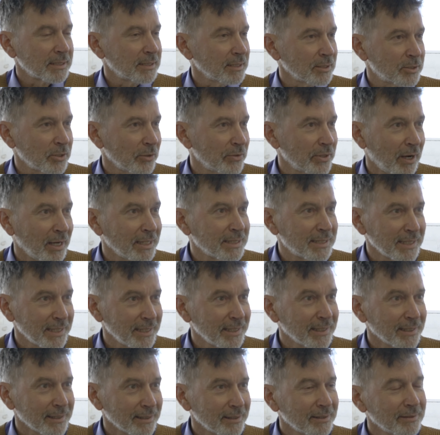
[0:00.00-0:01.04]
So the
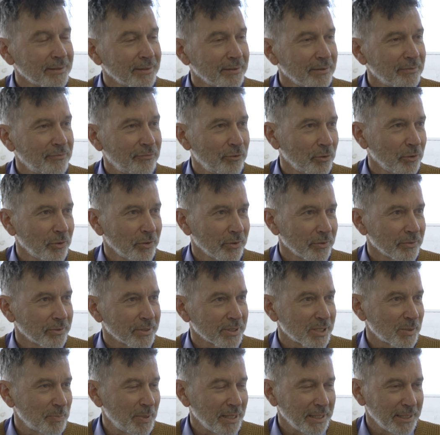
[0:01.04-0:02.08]
idea for The
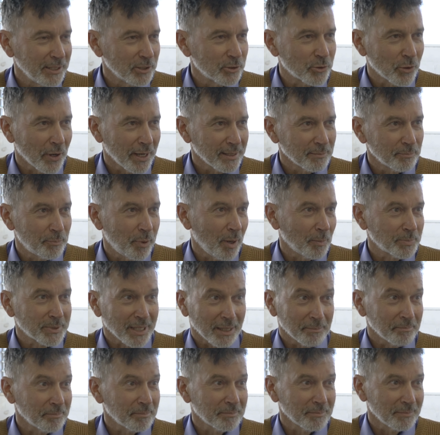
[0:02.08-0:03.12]
Speeding Train popped
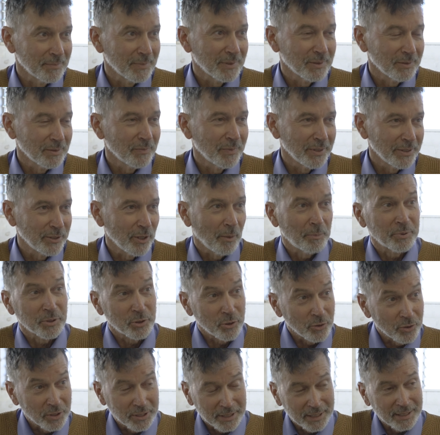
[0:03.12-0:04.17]
up when the
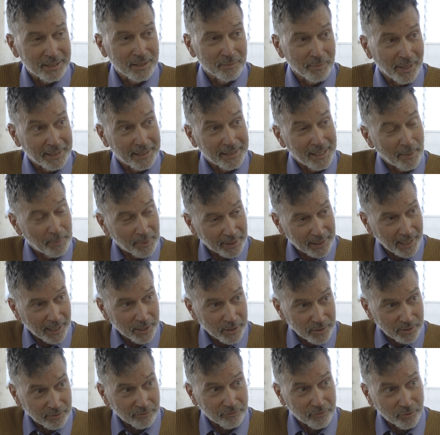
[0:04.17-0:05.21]
opportunity to make an
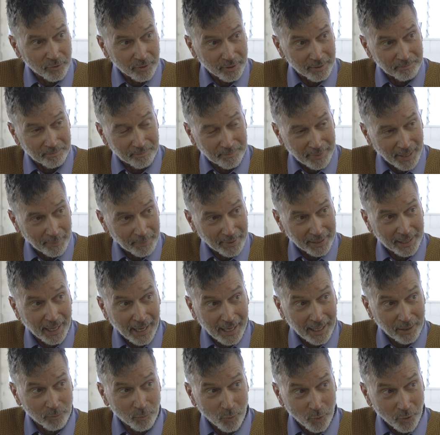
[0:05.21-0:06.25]
application for a public
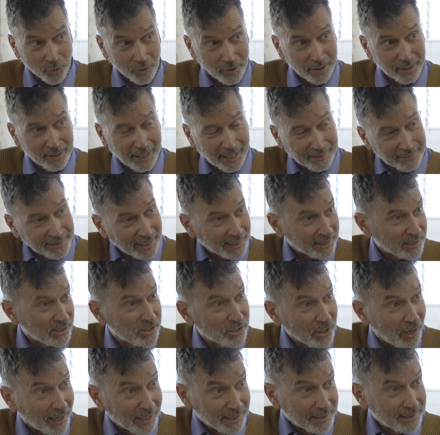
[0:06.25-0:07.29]
artwork at that
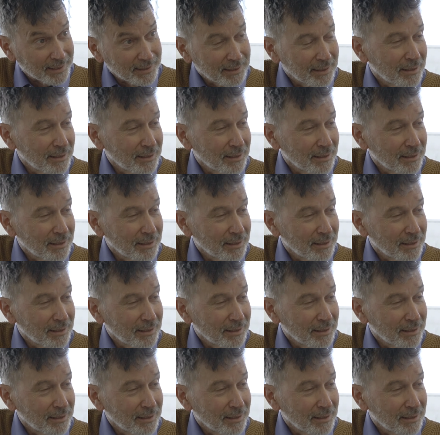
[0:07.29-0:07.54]
site.